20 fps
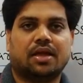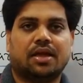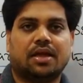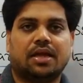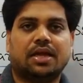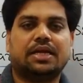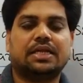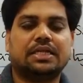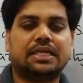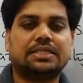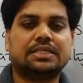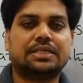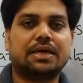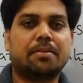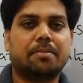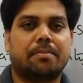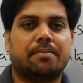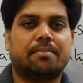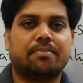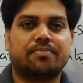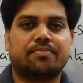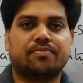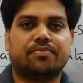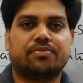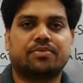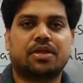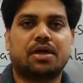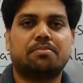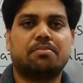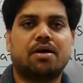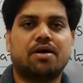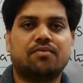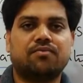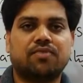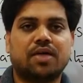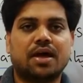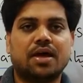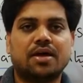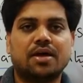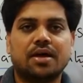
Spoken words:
It is a sum of the